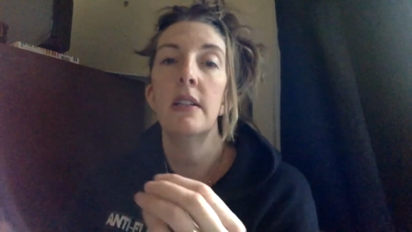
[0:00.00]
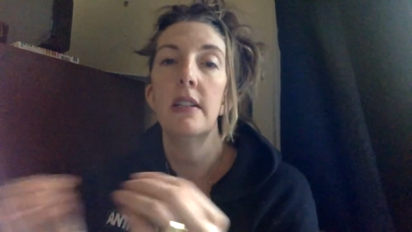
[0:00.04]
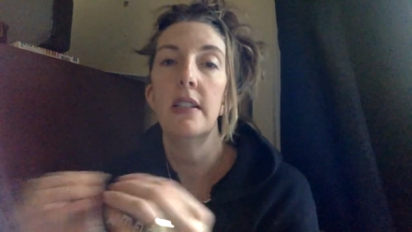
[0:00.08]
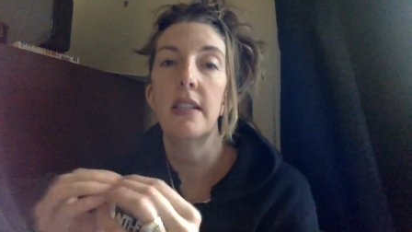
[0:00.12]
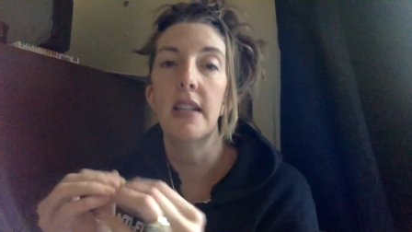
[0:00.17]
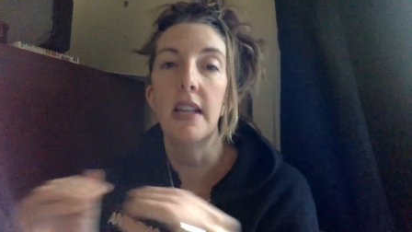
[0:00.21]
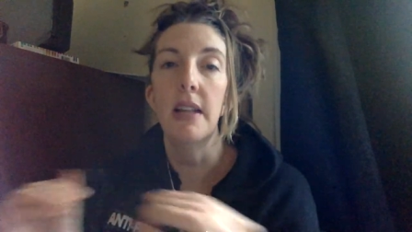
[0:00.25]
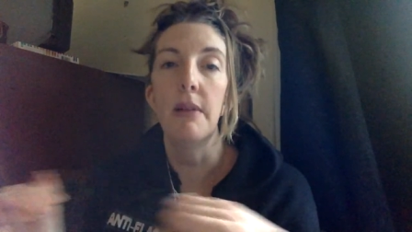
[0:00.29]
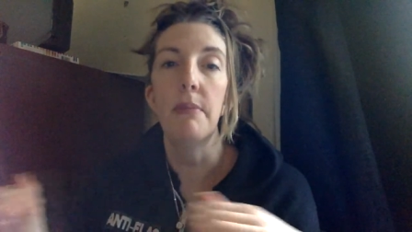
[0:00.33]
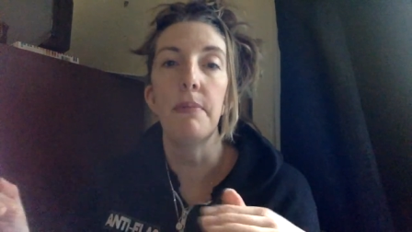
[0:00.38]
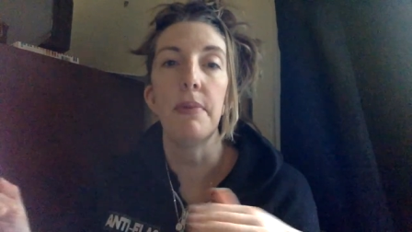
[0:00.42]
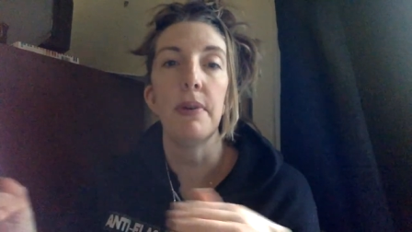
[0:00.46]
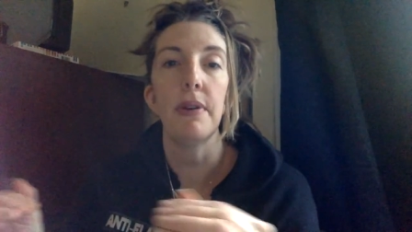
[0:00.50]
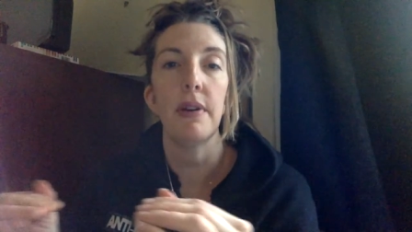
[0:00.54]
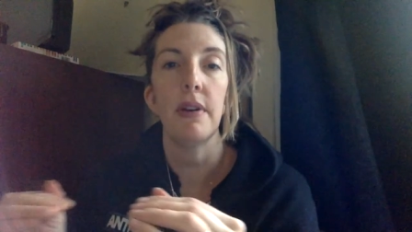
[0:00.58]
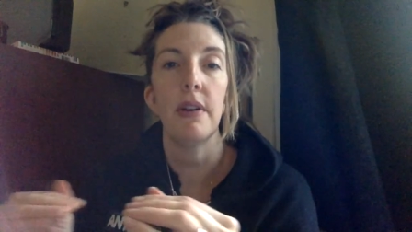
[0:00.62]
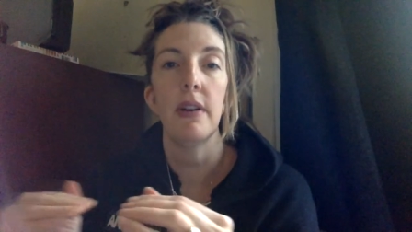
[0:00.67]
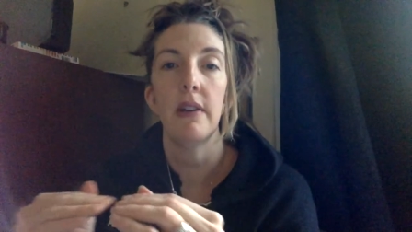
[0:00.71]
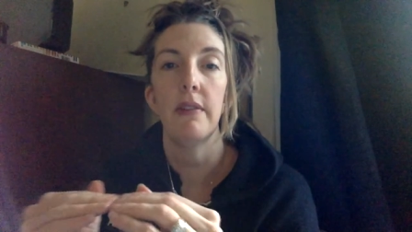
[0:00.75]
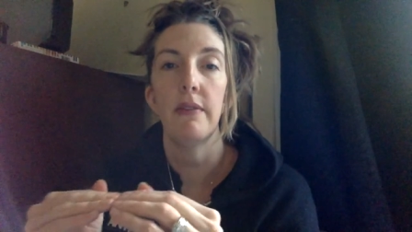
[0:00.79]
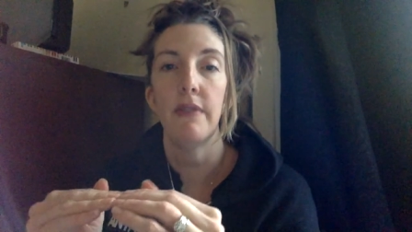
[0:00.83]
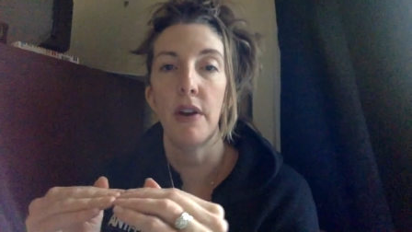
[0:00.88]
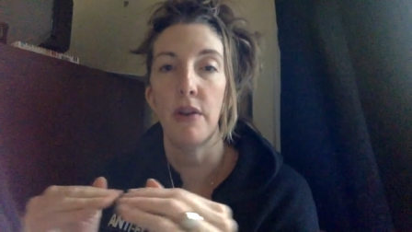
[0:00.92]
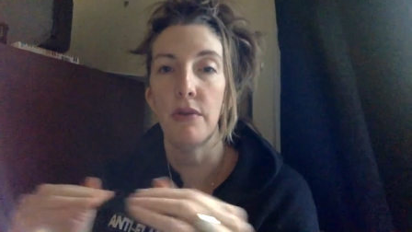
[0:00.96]
deep
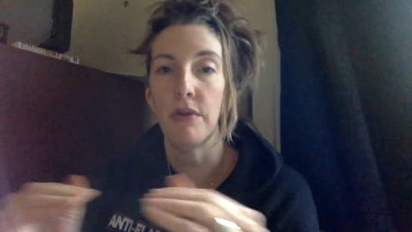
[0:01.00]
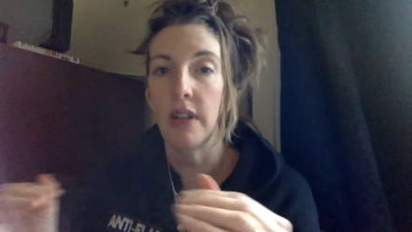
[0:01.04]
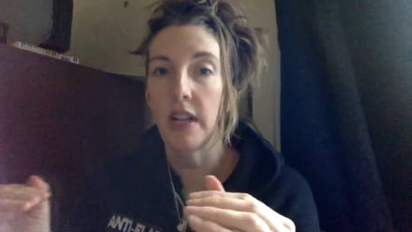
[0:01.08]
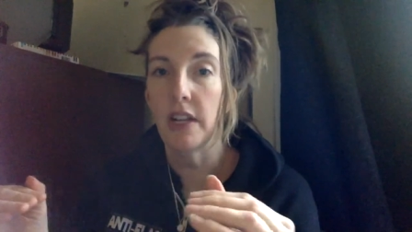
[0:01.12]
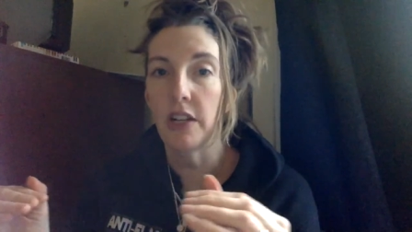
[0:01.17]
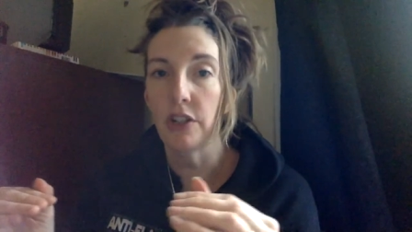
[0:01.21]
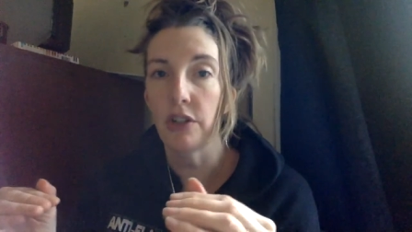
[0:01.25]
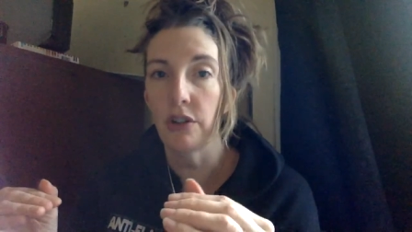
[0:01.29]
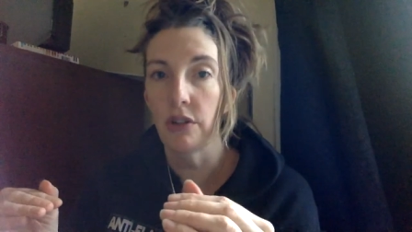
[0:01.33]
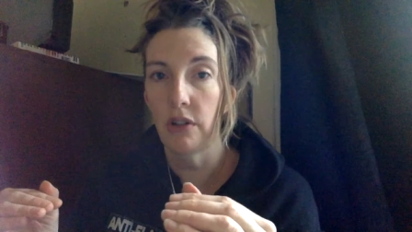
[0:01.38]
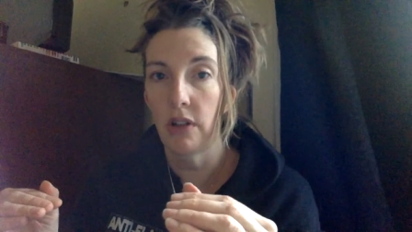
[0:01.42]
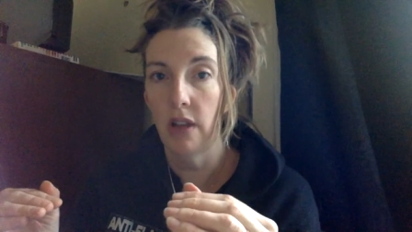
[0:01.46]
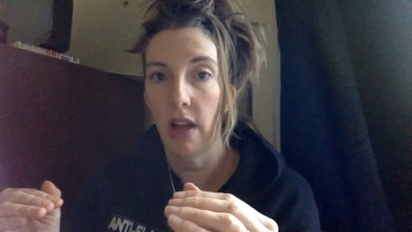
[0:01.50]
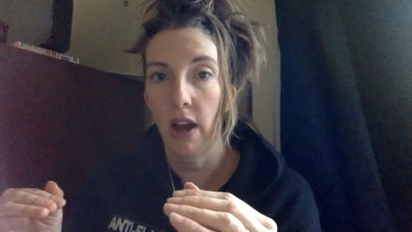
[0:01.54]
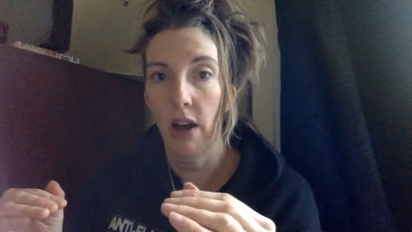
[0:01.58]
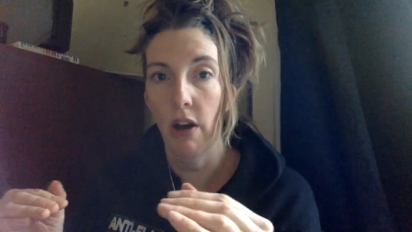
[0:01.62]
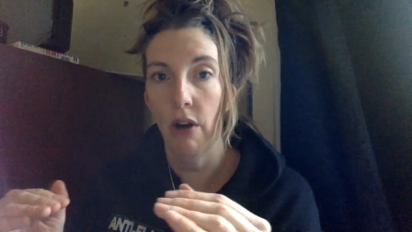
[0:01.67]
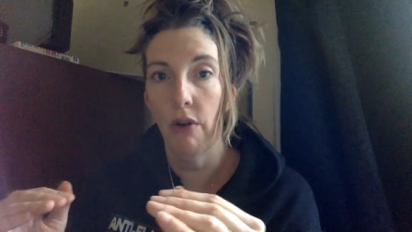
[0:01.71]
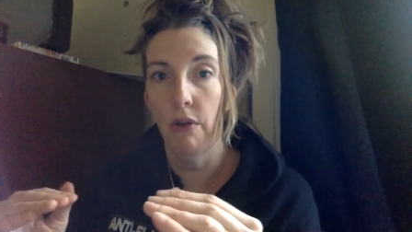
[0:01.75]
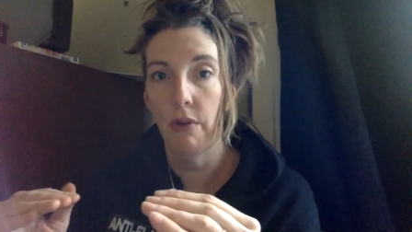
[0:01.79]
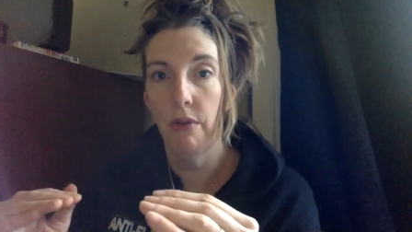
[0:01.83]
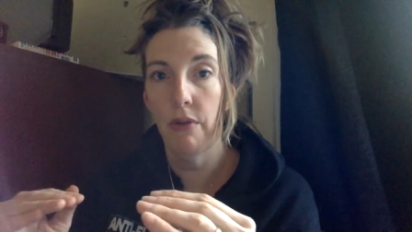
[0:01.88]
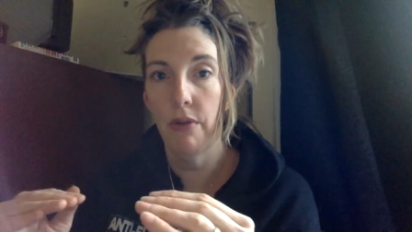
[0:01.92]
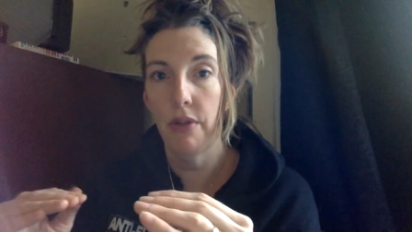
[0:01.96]
foundational
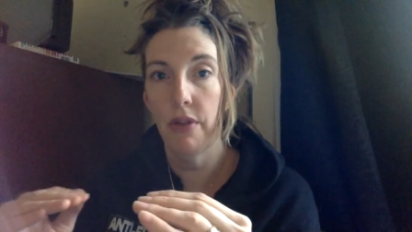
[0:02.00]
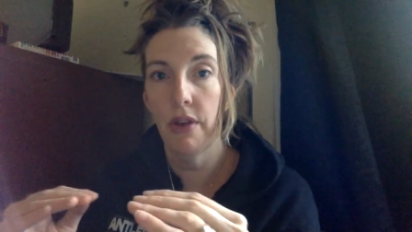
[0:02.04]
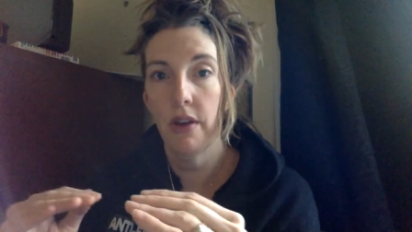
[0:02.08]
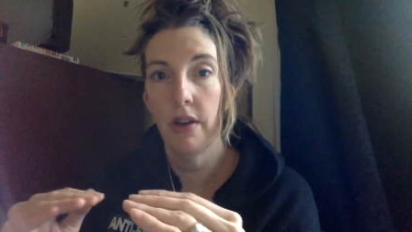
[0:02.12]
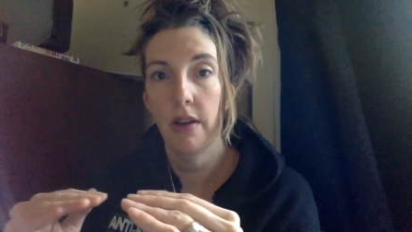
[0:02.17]
health,